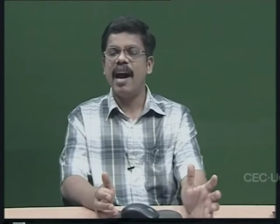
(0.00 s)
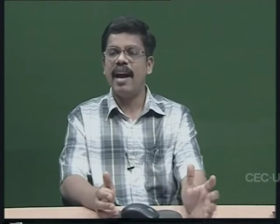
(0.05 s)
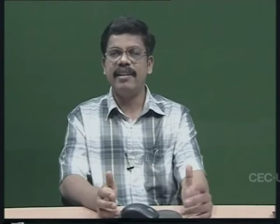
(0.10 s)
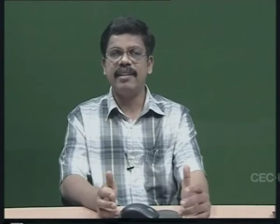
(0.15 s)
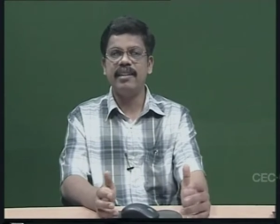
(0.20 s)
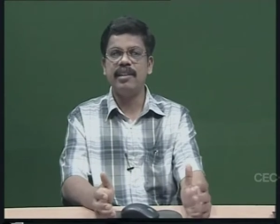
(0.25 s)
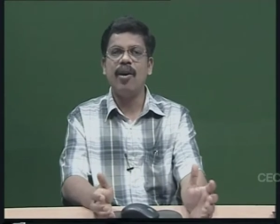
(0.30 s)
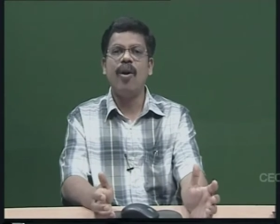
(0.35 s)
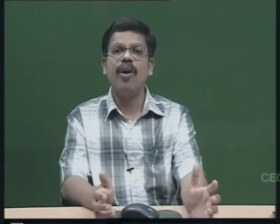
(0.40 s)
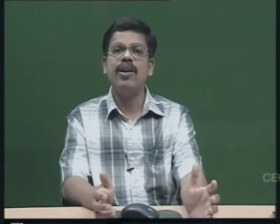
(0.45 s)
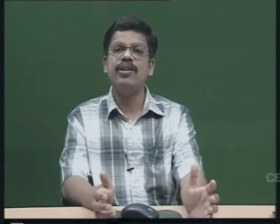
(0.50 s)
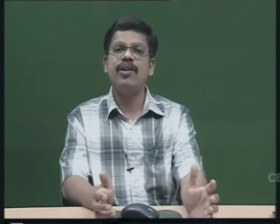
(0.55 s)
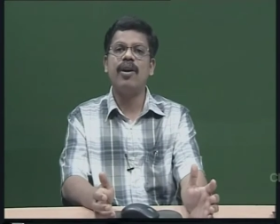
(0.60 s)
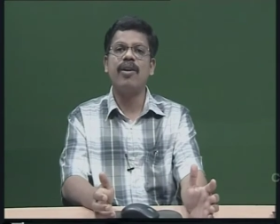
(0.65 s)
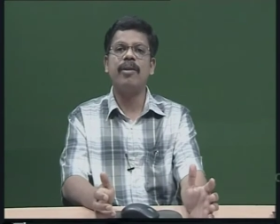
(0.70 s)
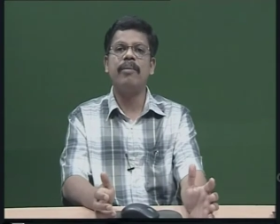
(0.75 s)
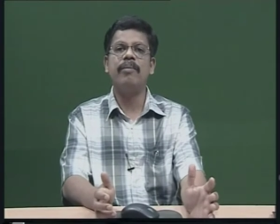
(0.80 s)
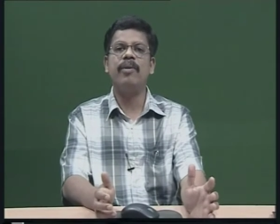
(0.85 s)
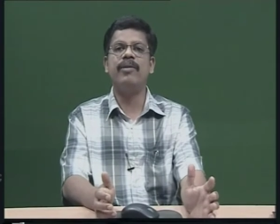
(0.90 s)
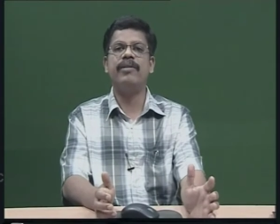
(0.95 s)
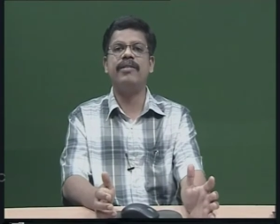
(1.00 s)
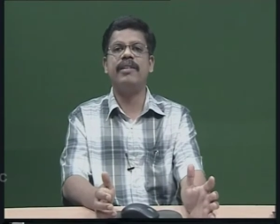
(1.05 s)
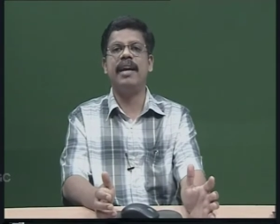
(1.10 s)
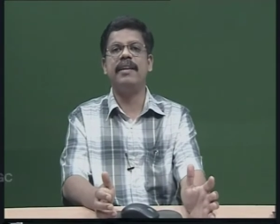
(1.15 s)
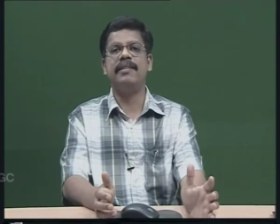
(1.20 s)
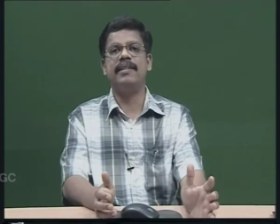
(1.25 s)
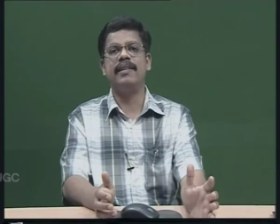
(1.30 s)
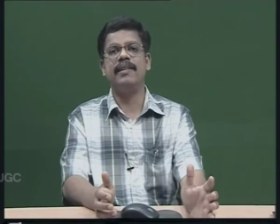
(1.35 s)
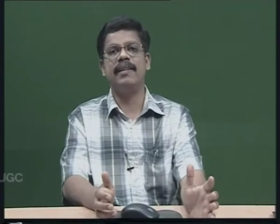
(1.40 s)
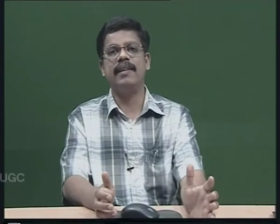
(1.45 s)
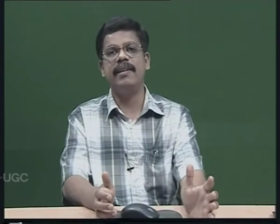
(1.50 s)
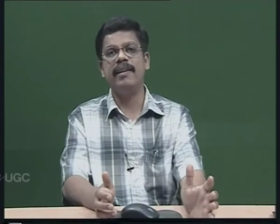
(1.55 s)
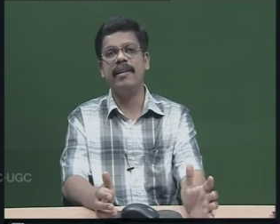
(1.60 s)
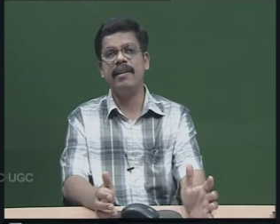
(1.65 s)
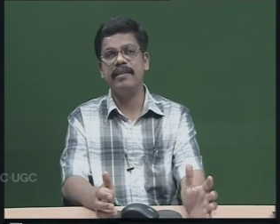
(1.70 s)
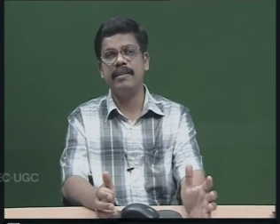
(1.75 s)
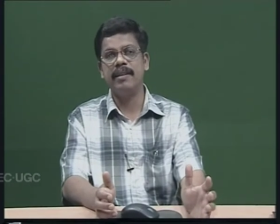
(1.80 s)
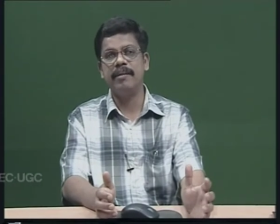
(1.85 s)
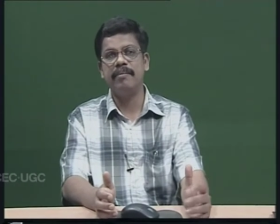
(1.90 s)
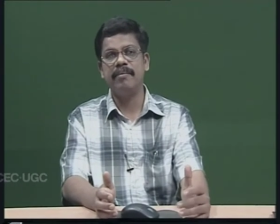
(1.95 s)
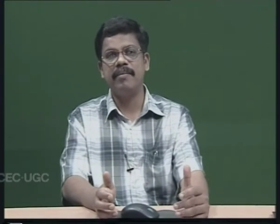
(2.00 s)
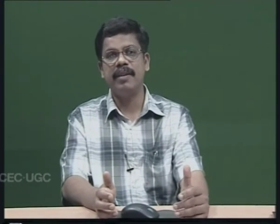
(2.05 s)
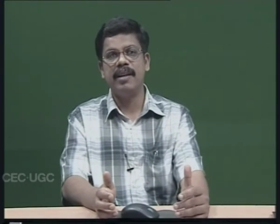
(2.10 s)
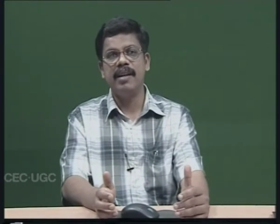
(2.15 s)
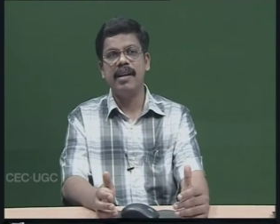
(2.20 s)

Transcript: and this whole talk about transcendentalism